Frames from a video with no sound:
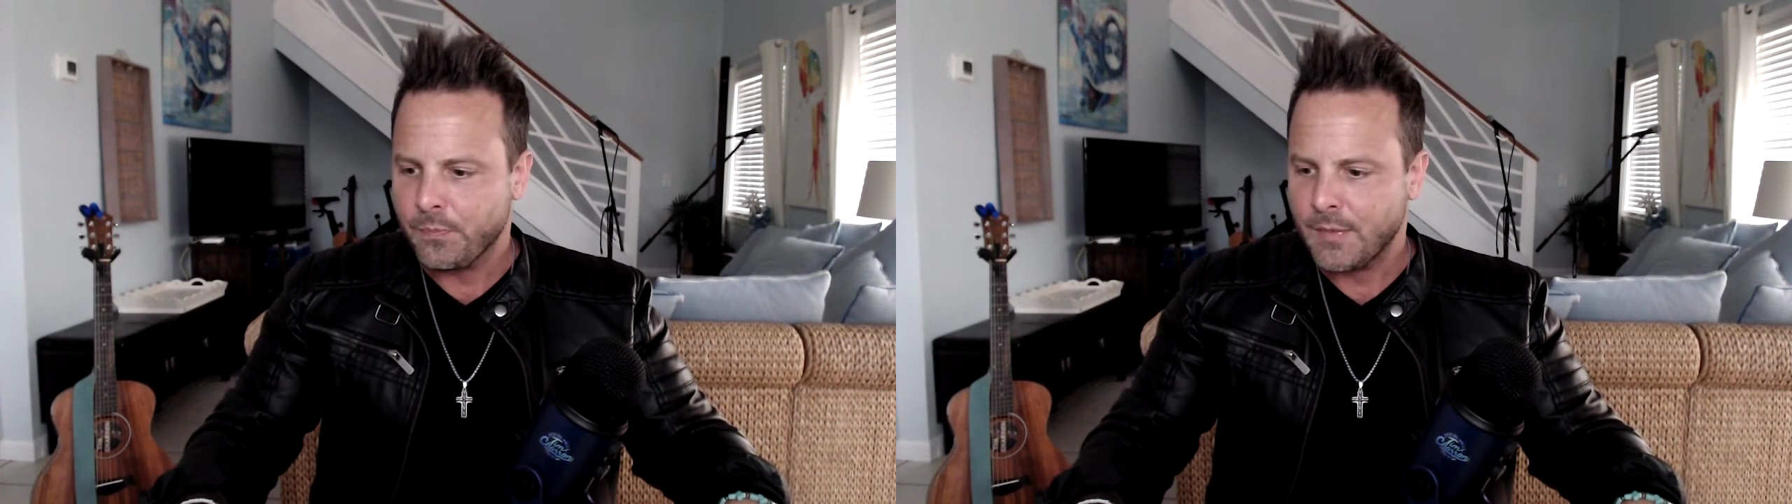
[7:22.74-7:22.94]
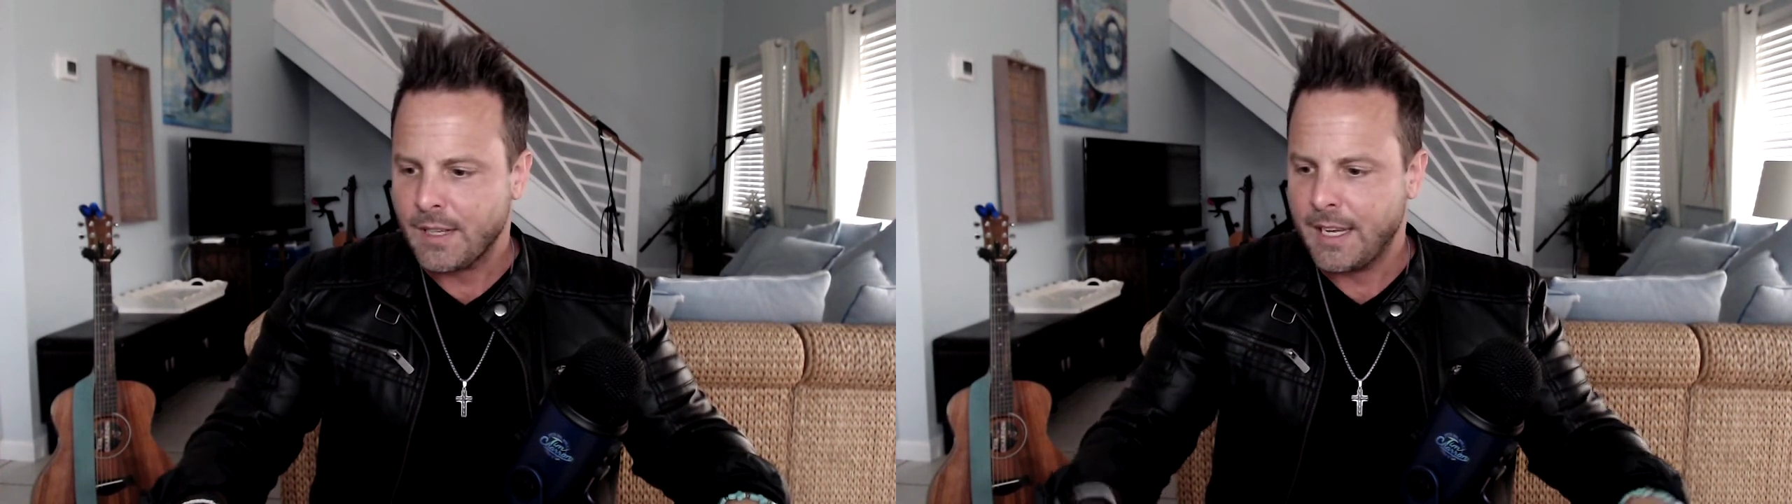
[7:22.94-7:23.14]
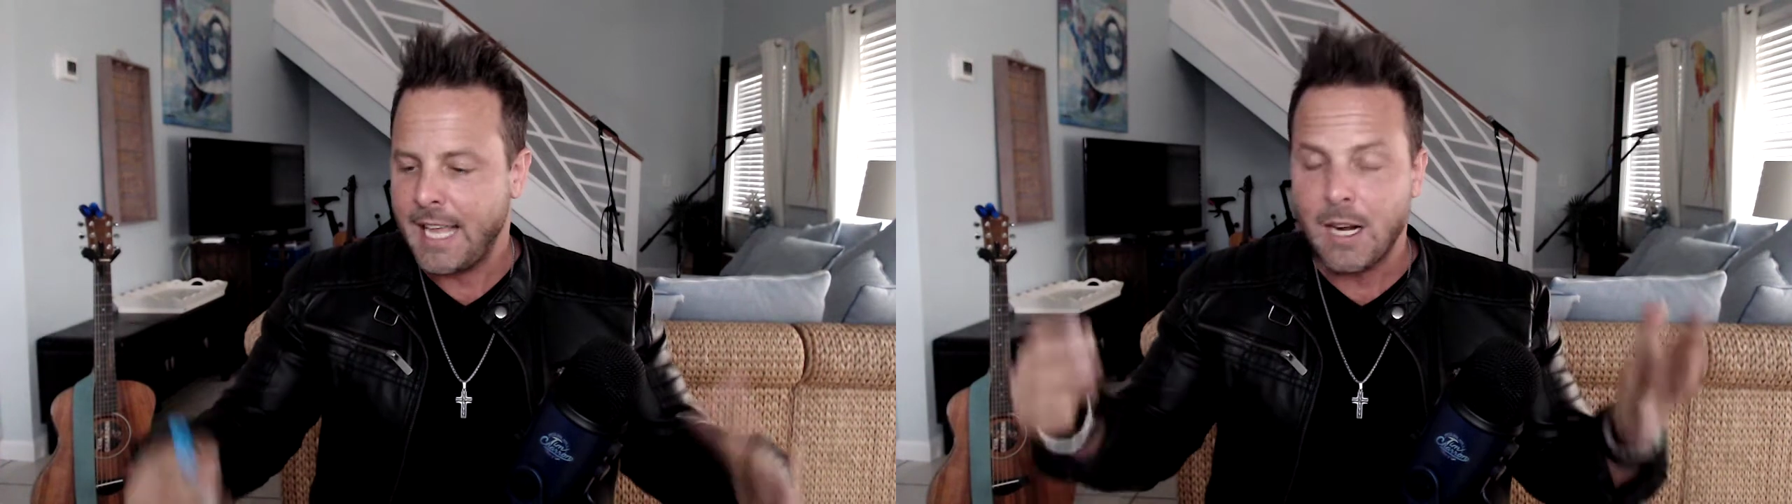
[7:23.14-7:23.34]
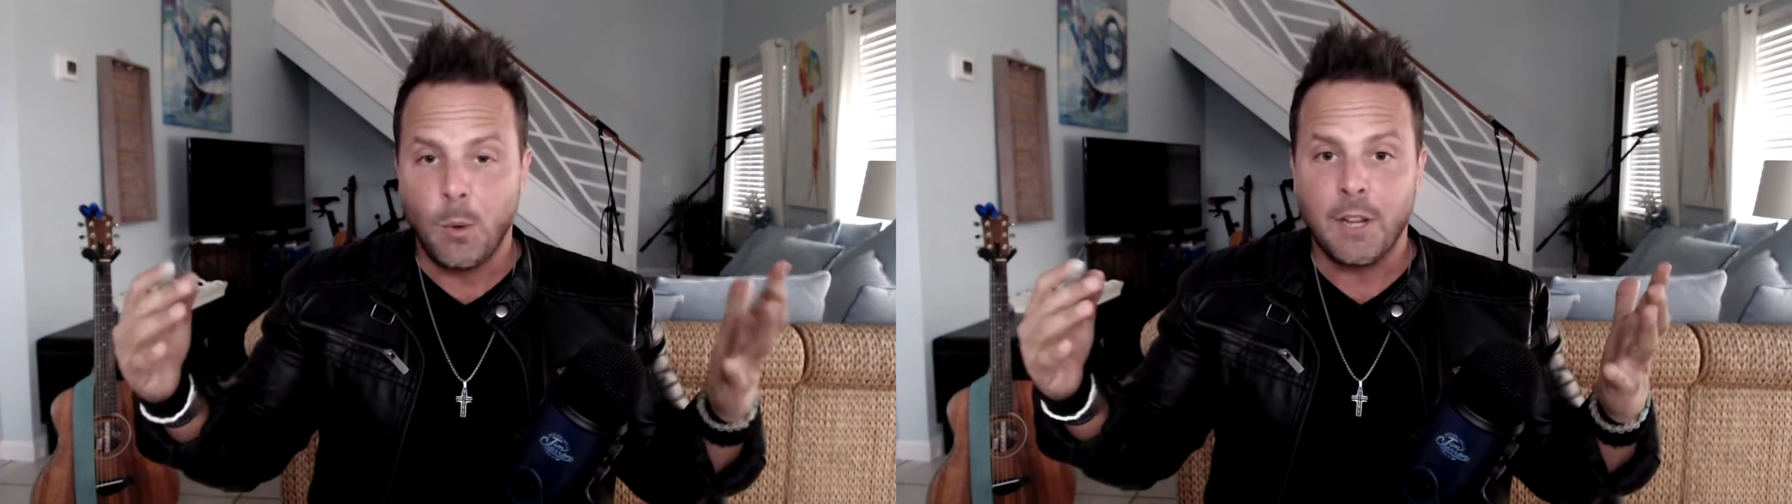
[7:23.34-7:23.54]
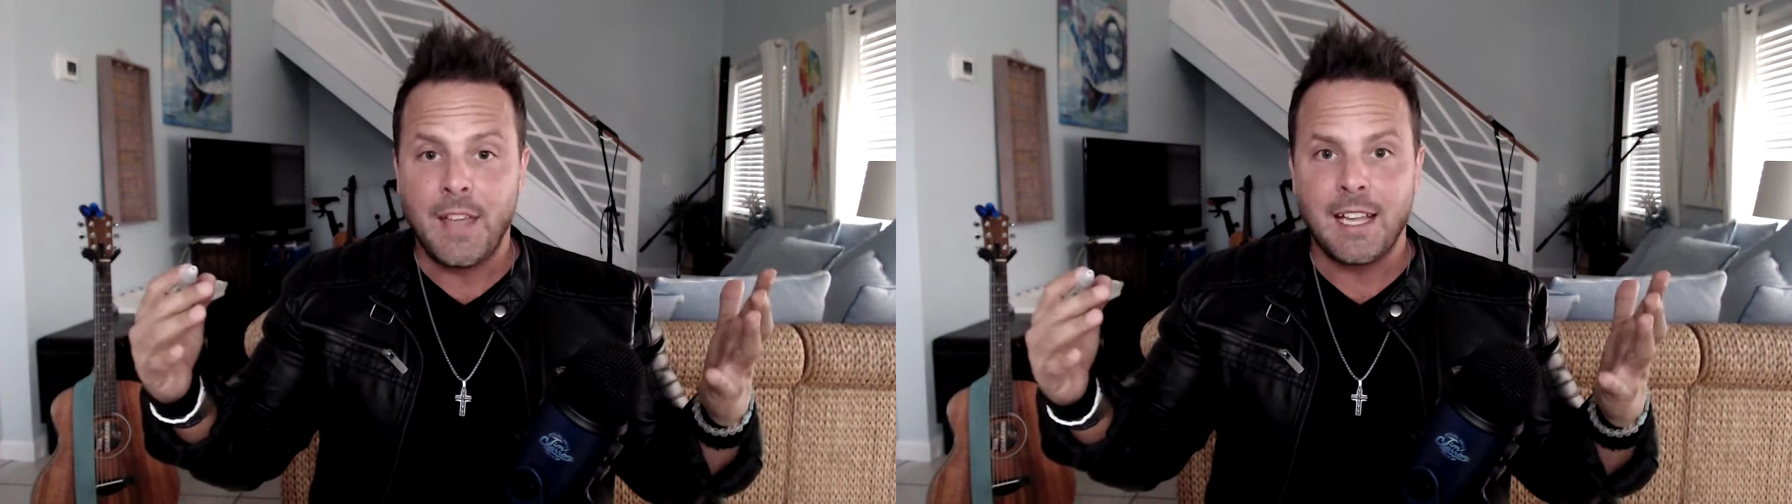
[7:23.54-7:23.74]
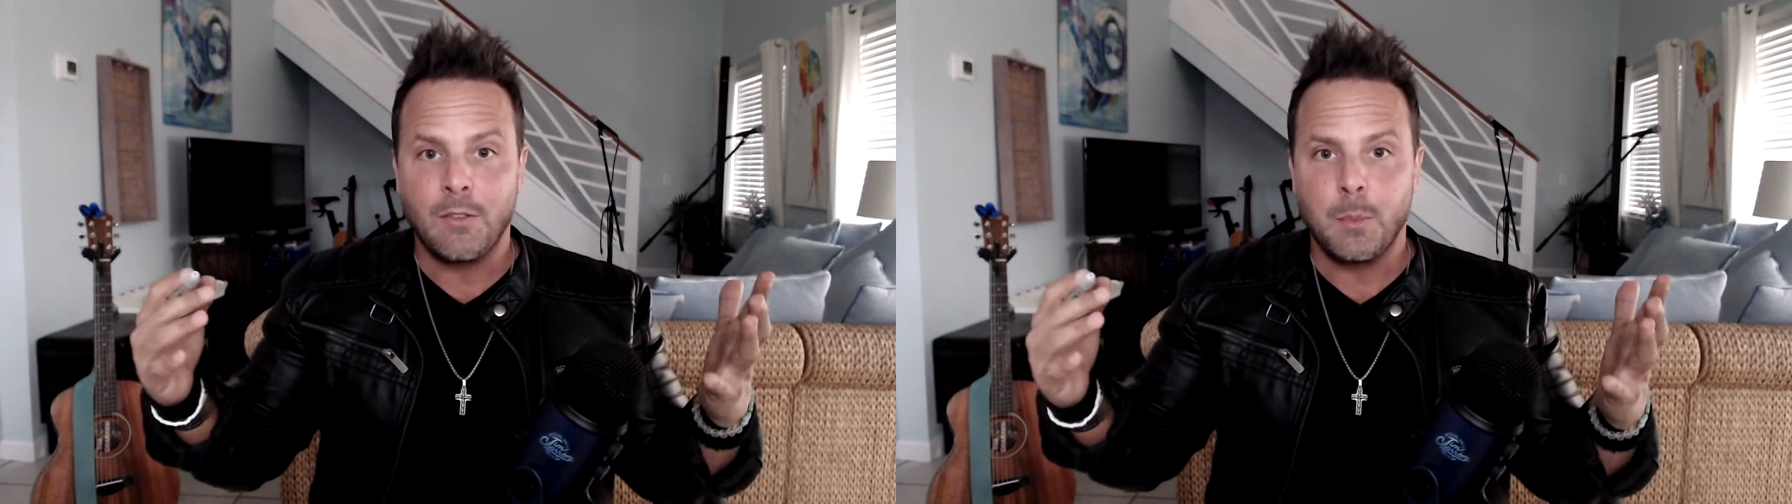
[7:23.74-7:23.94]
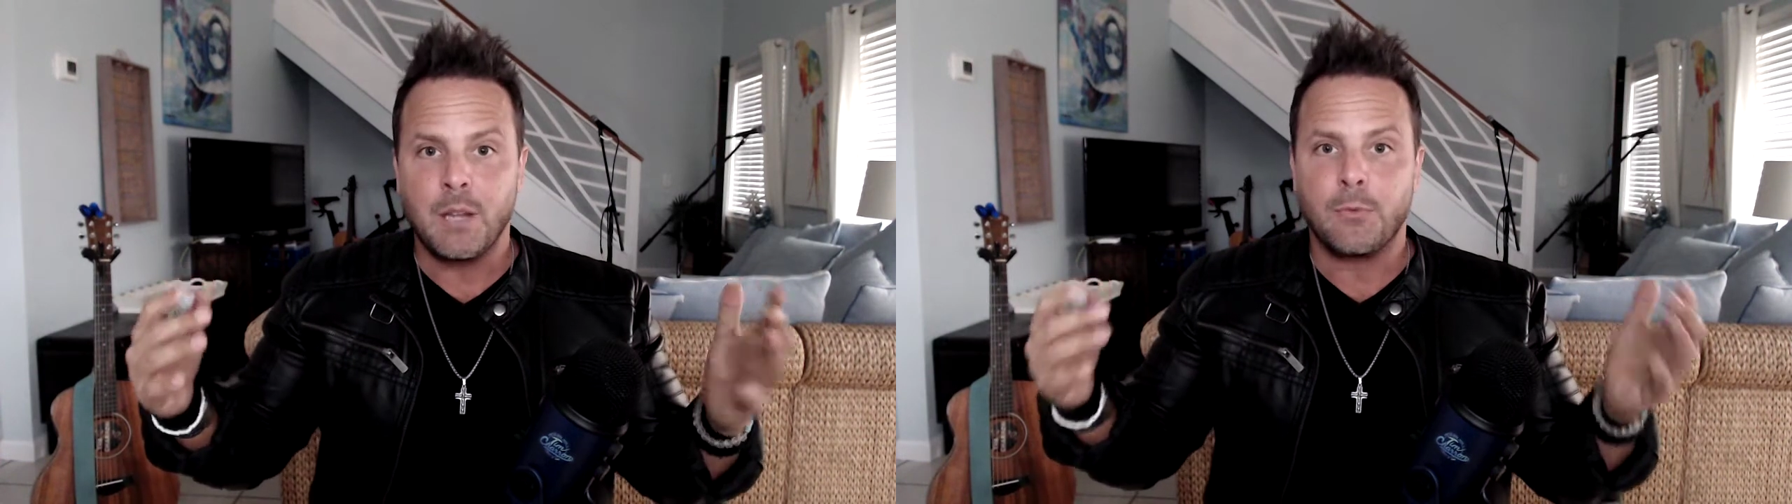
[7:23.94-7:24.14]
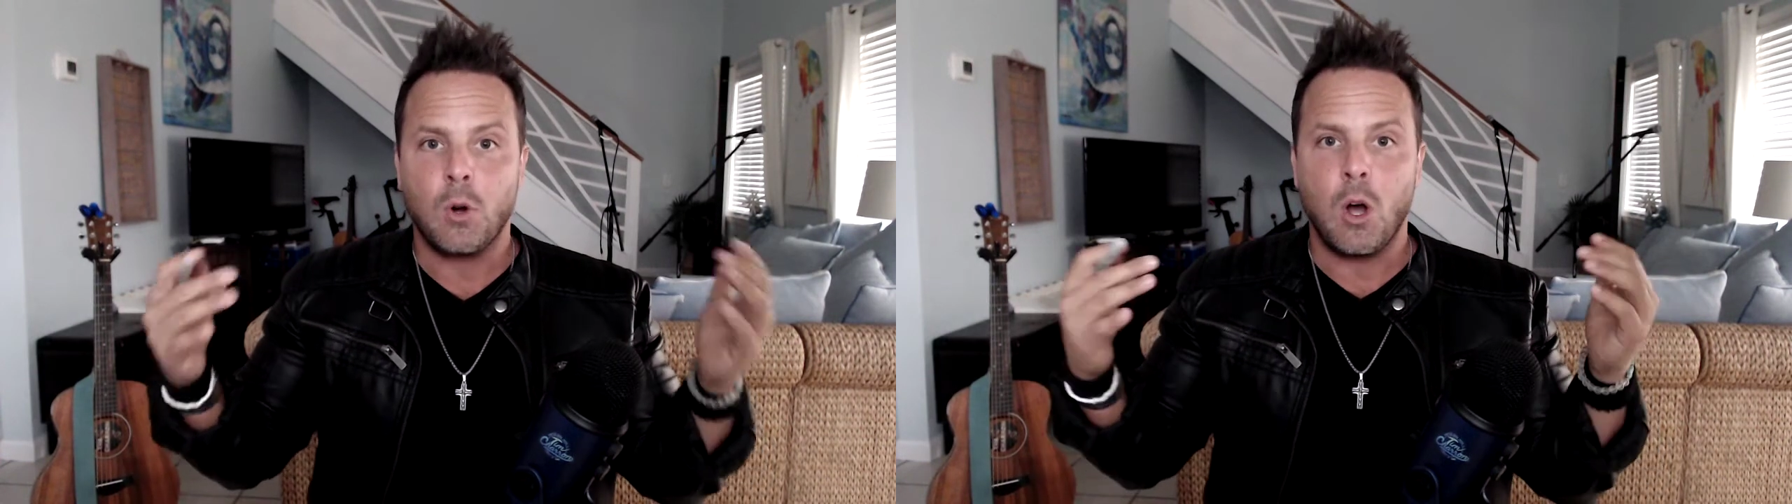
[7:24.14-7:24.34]
again, I want to thank everybody
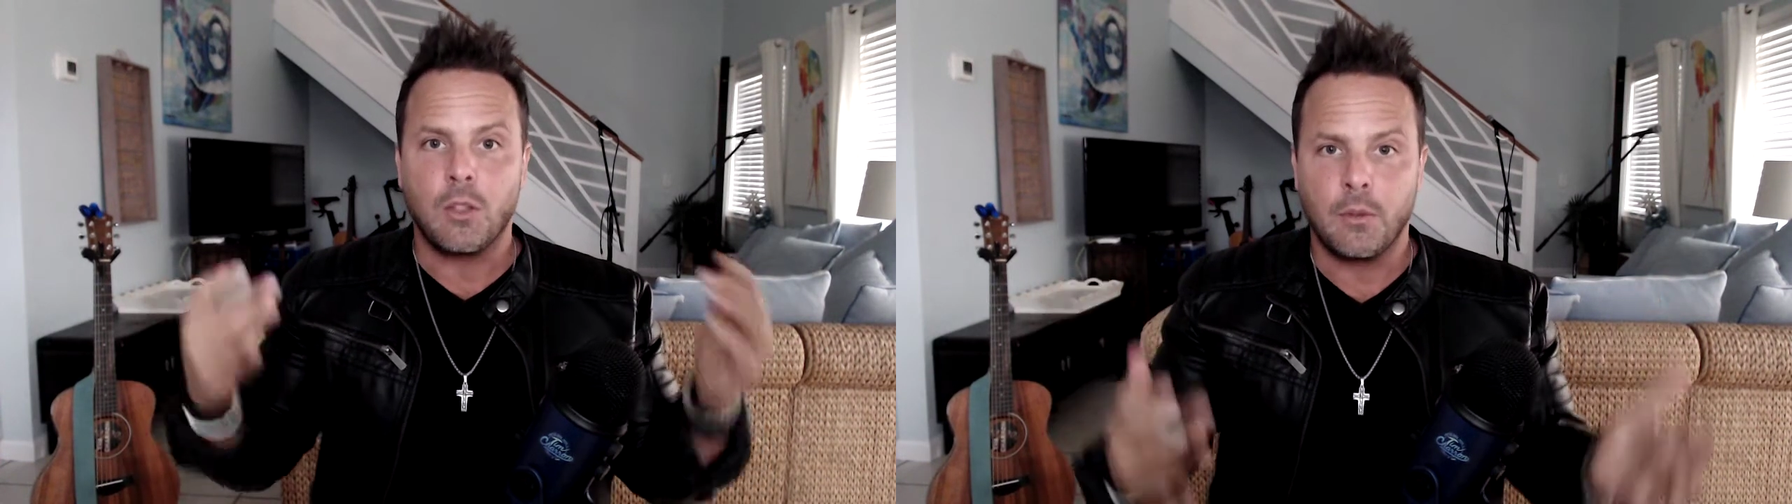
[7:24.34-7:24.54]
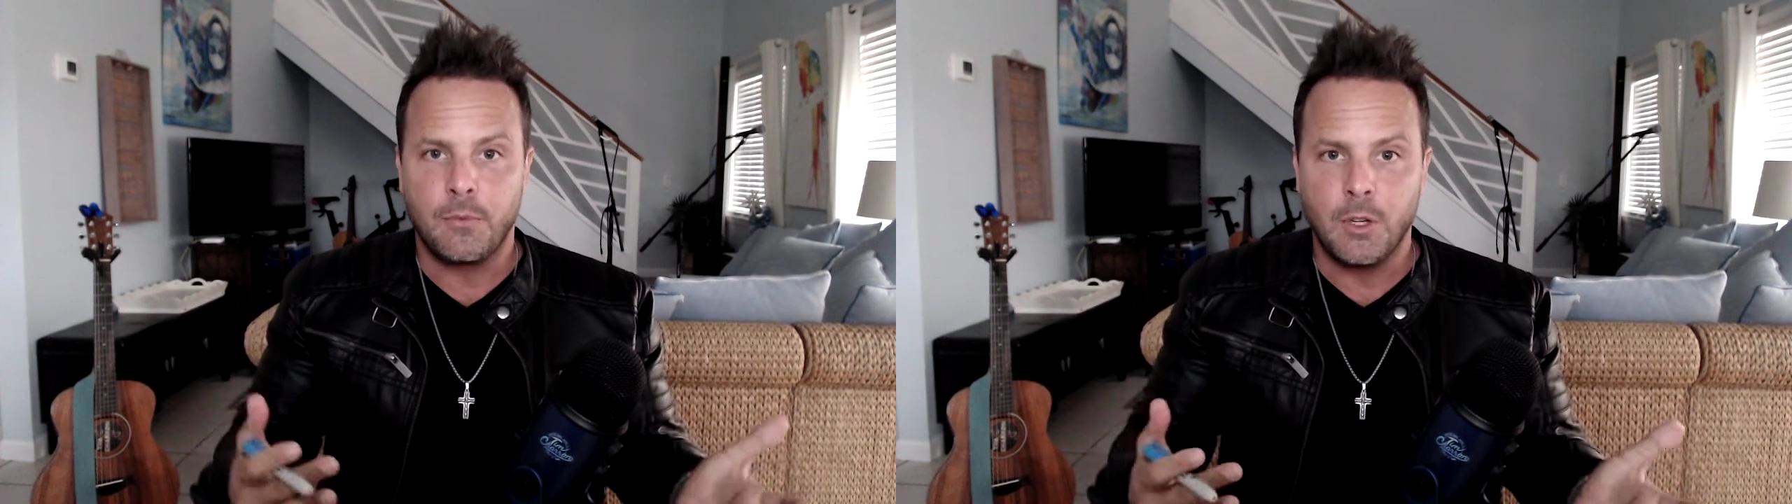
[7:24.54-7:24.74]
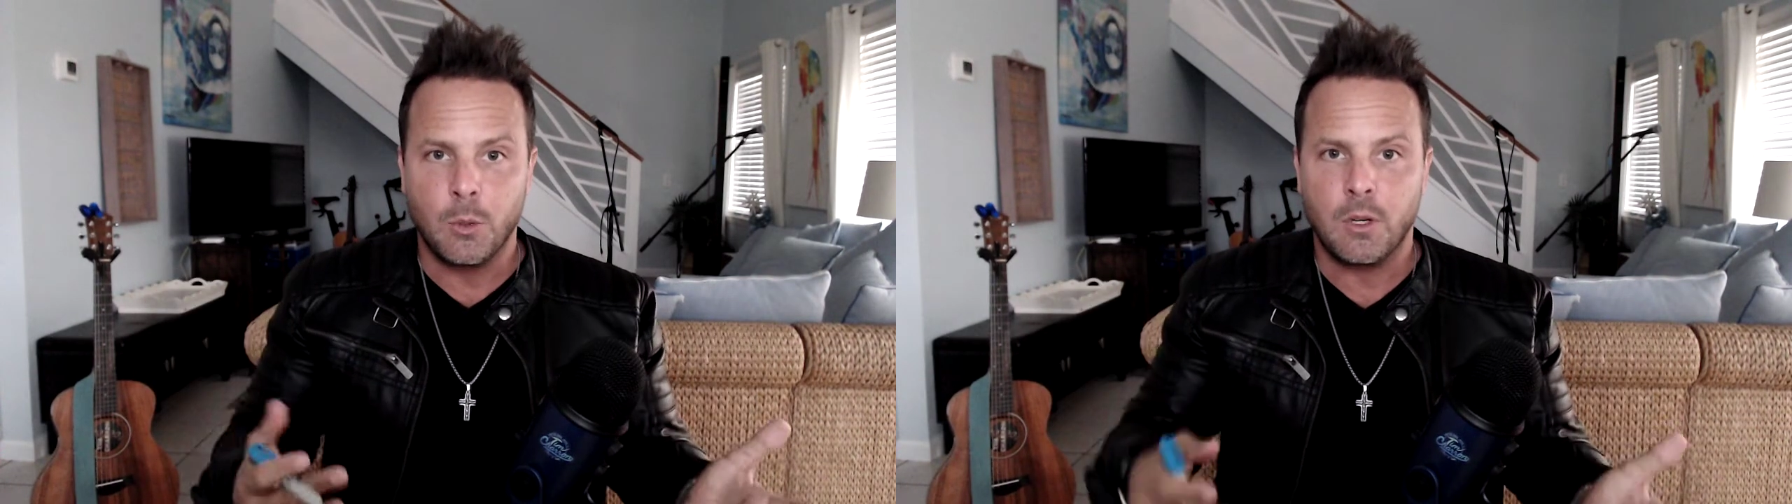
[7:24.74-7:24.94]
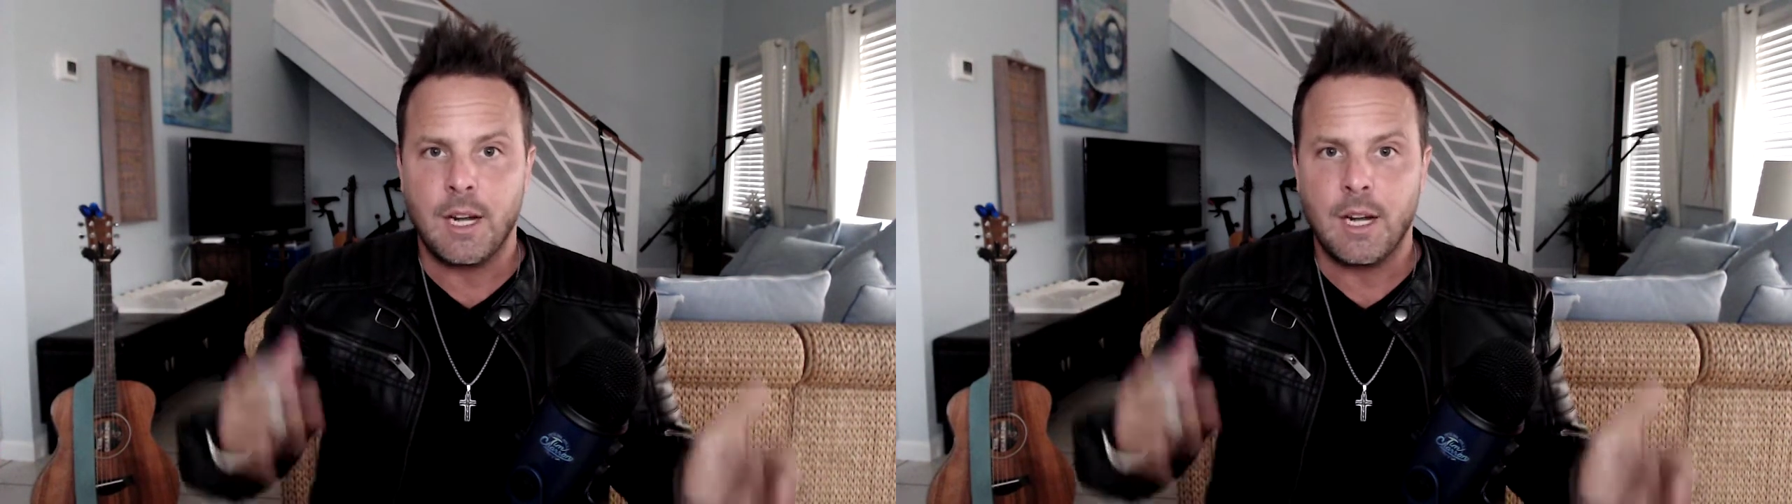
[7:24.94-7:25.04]
for all the viewer